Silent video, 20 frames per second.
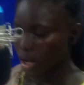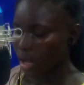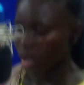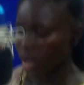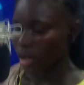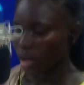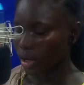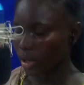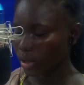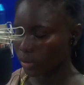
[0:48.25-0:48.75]

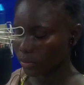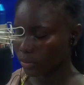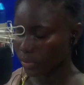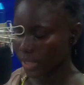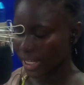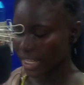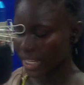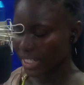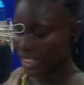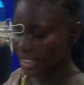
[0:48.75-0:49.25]
How
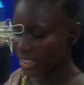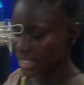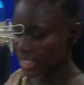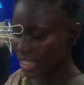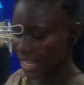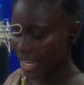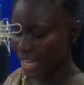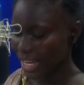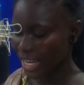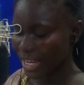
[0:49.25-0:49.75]
many
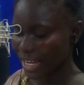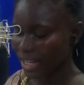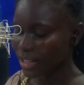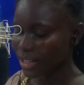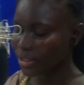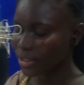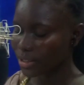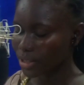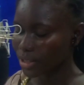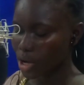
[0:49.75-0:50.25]
tears
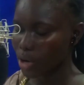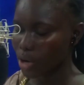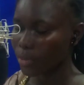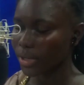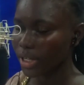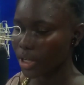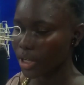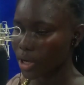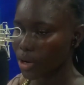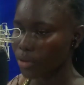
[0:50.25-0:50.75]
are we
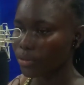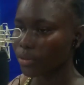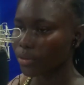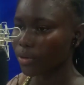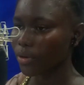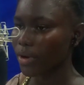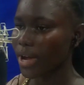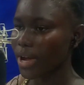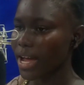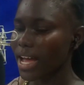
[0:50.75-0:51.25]
gonna
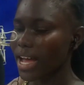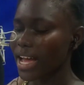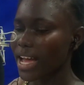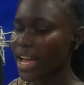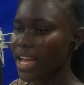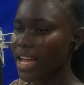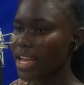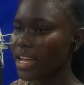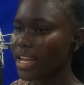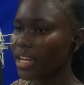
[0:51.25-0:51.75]
cry?